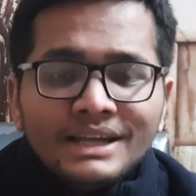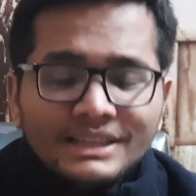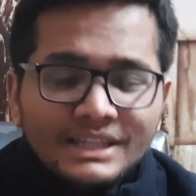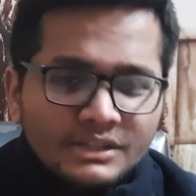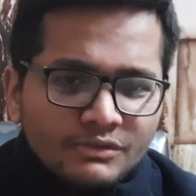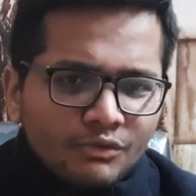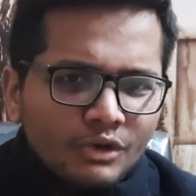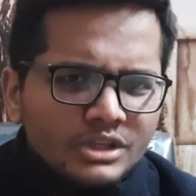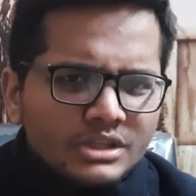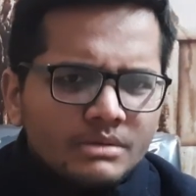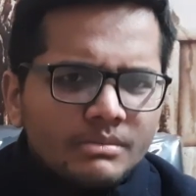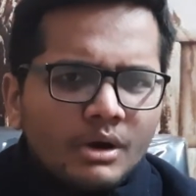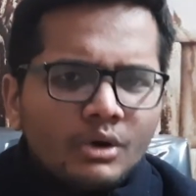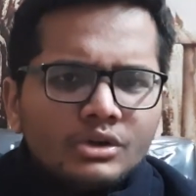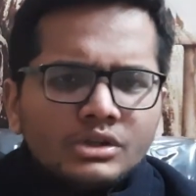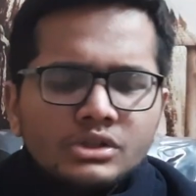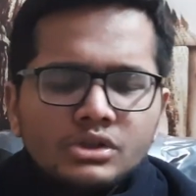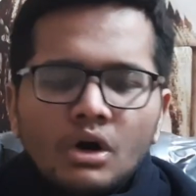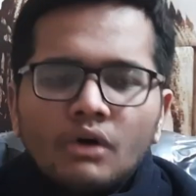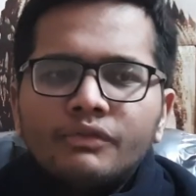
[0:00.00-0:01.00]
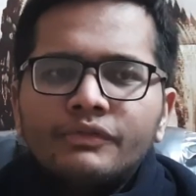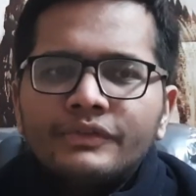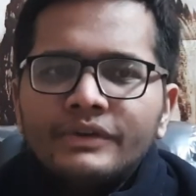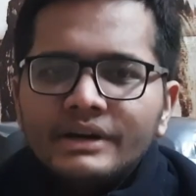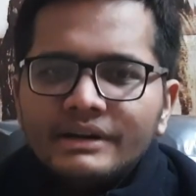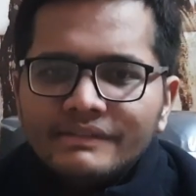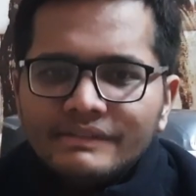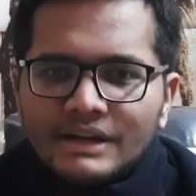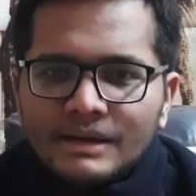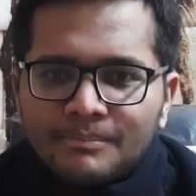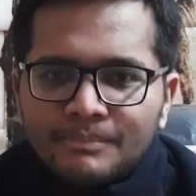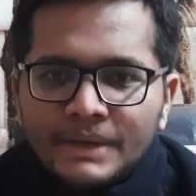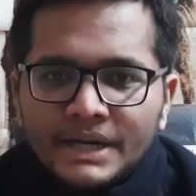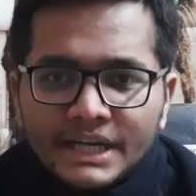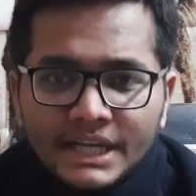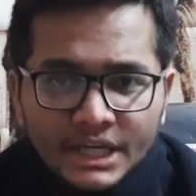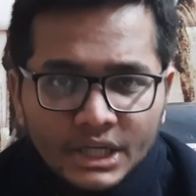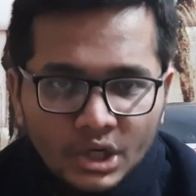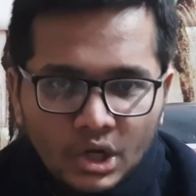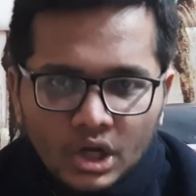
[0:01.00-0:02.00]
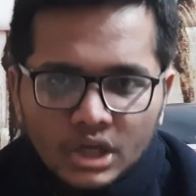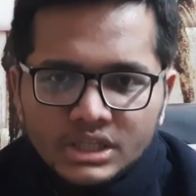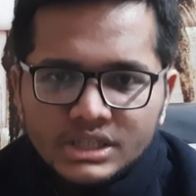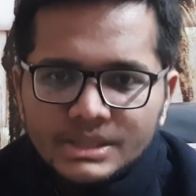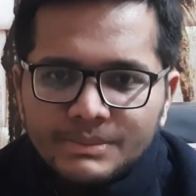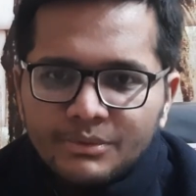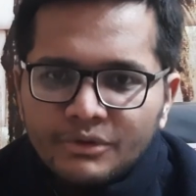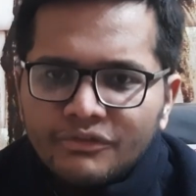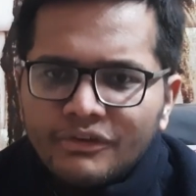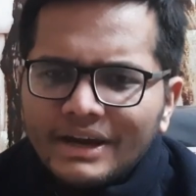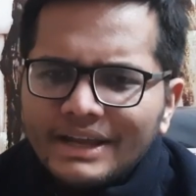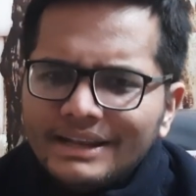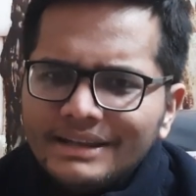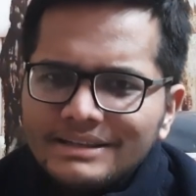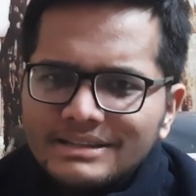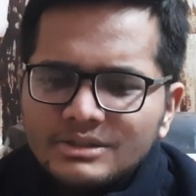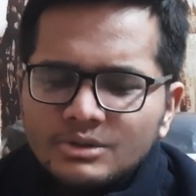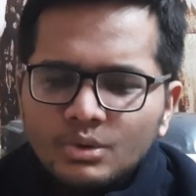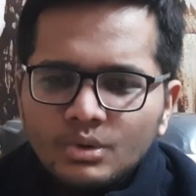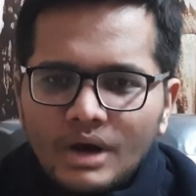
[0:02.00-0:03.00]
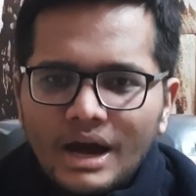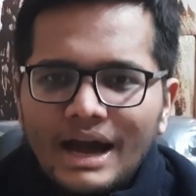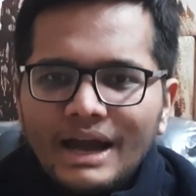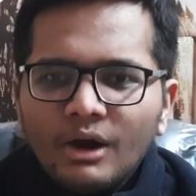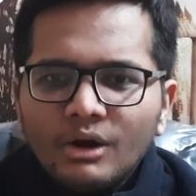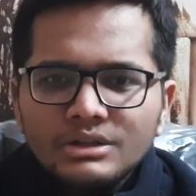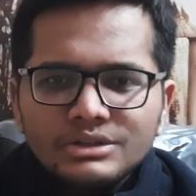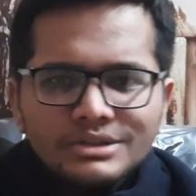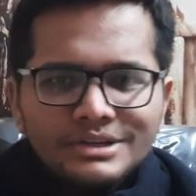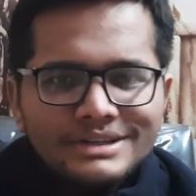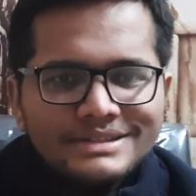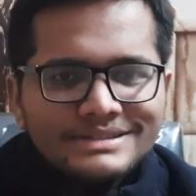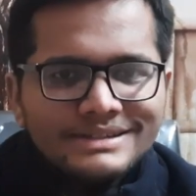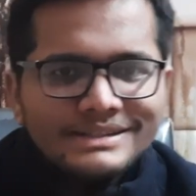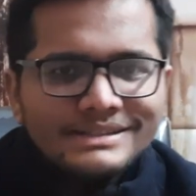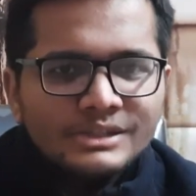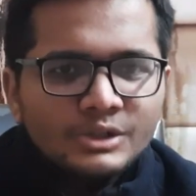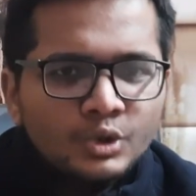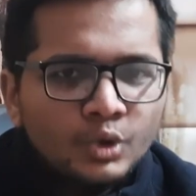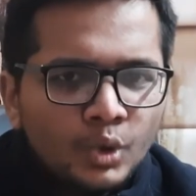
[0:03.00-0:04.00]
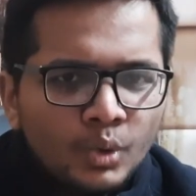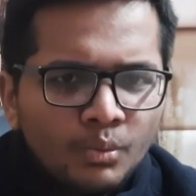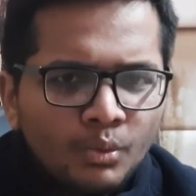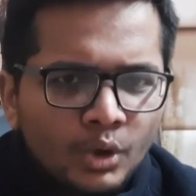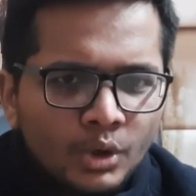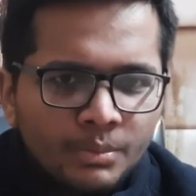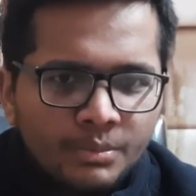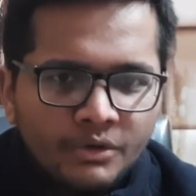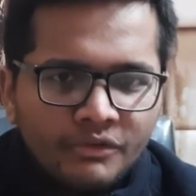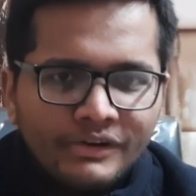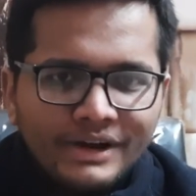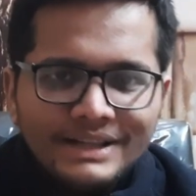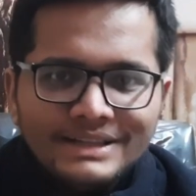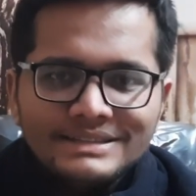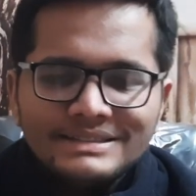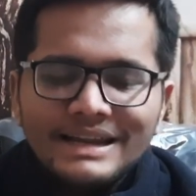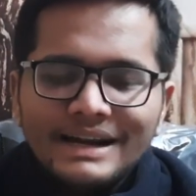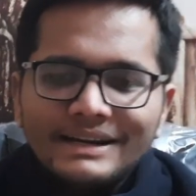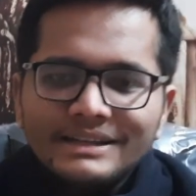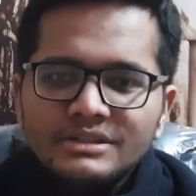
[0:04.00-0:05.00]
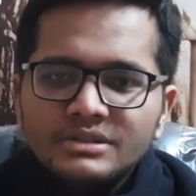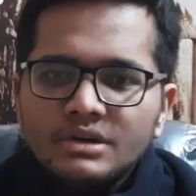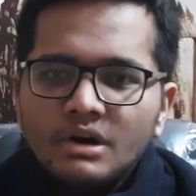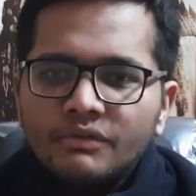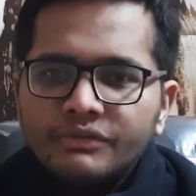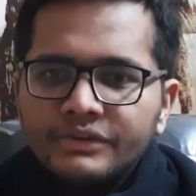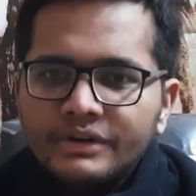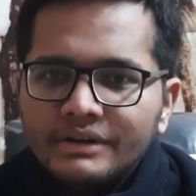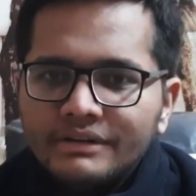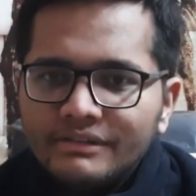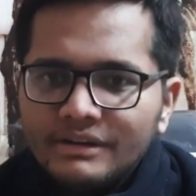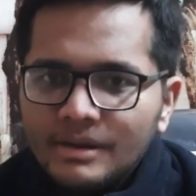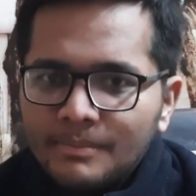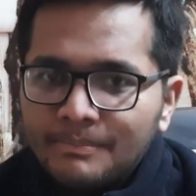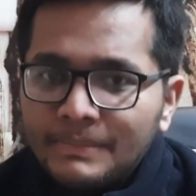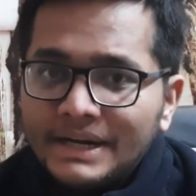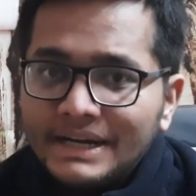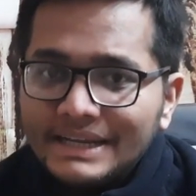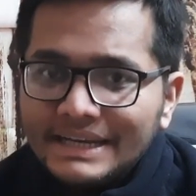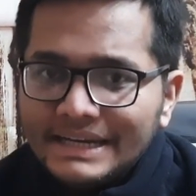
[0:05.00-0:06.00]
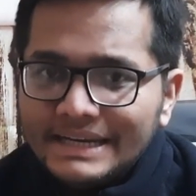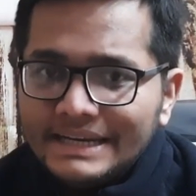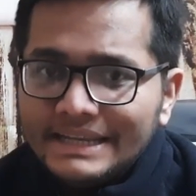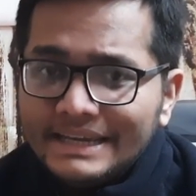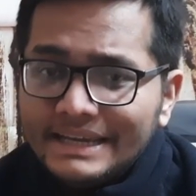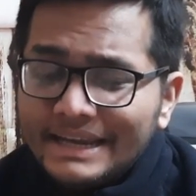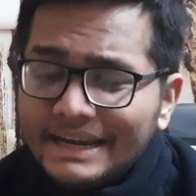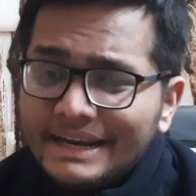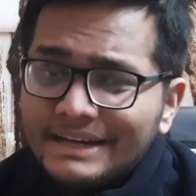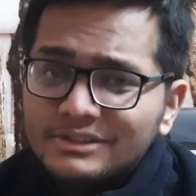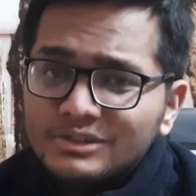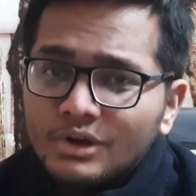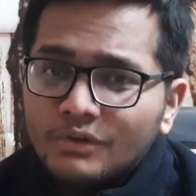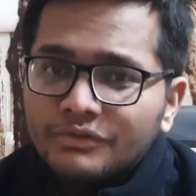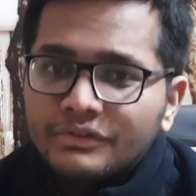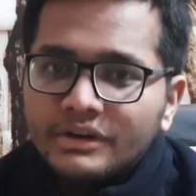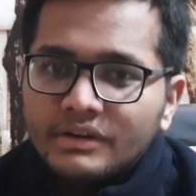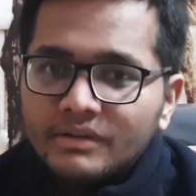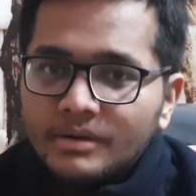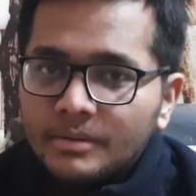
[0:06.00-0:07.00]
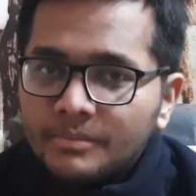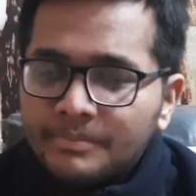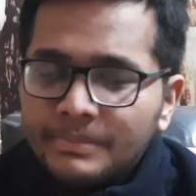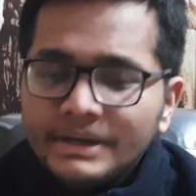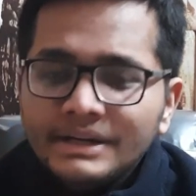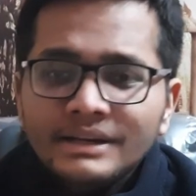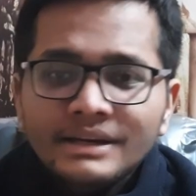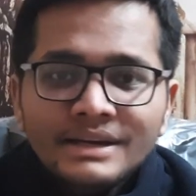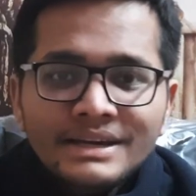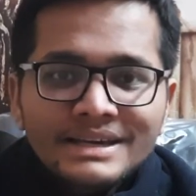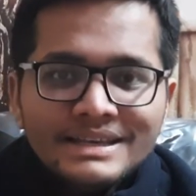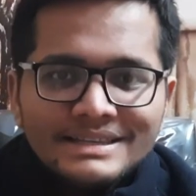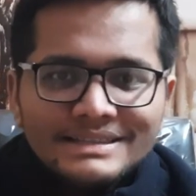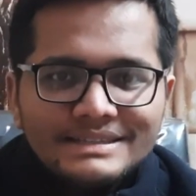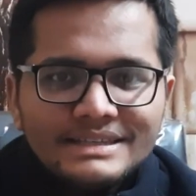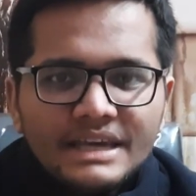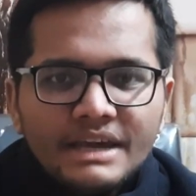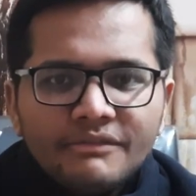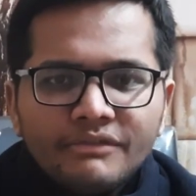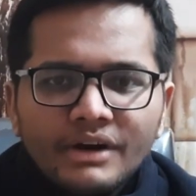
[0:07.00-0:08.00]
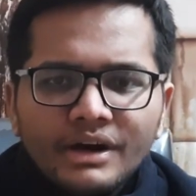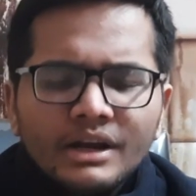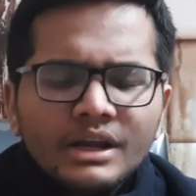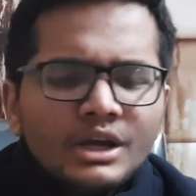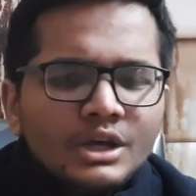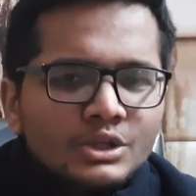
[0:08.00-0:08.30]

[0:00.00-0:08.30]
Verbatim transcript: This was about software development technology profile. So I also listed two more profiles, that is software development EDA and software development CFR.